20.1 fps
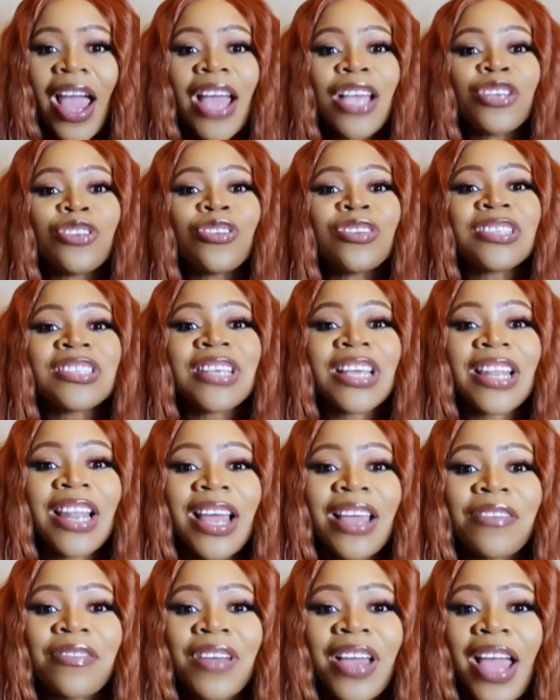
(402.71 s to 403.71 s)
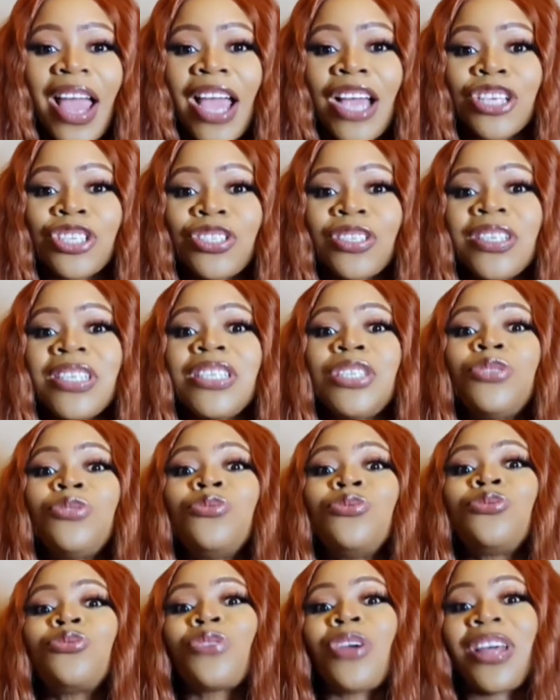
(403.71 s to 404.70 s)
And your saliva actually
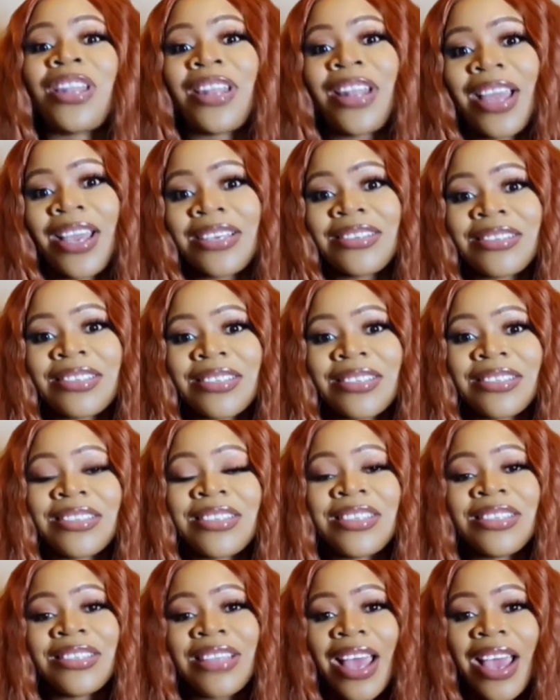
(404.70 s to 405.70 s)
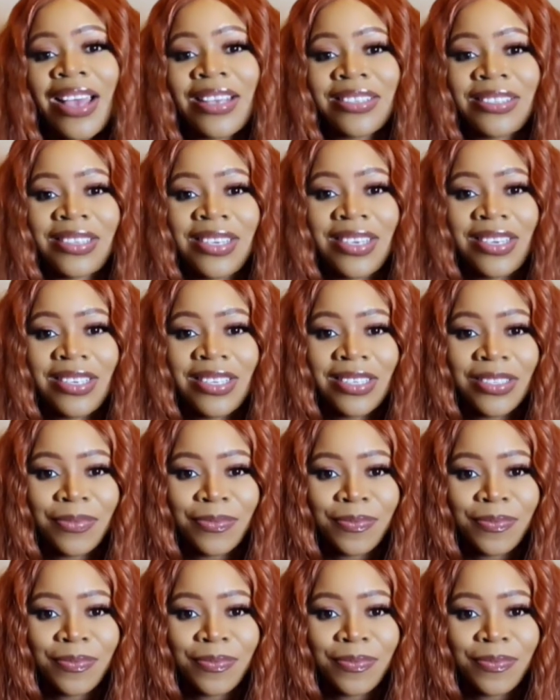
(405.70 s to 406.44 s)
neutralizes this acid